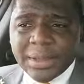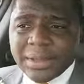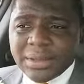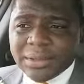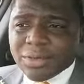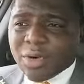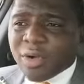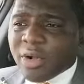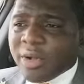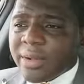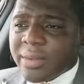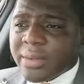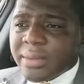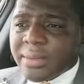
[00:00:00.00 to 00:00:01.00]
You
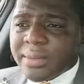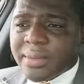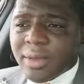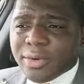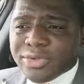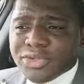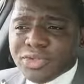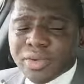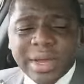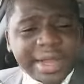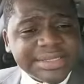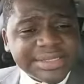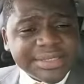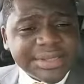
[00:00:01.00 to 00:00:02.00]
call Osu
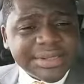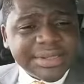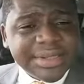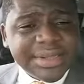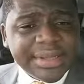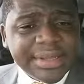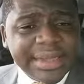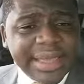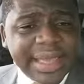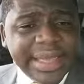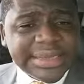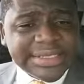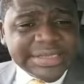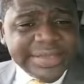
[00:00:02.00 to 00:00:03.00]
Castle
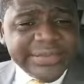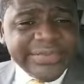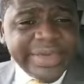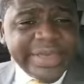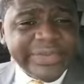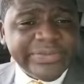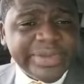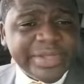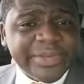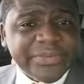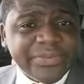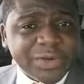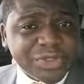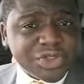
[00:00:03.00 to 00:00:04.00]
a safe haven
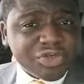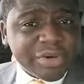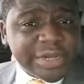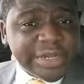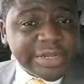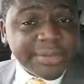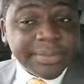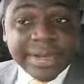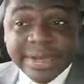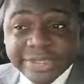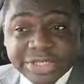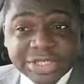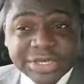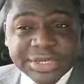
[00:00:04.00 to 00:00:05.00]
for training
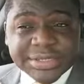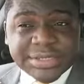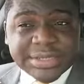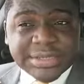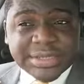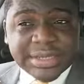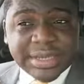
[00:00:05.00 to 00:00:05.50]
militias?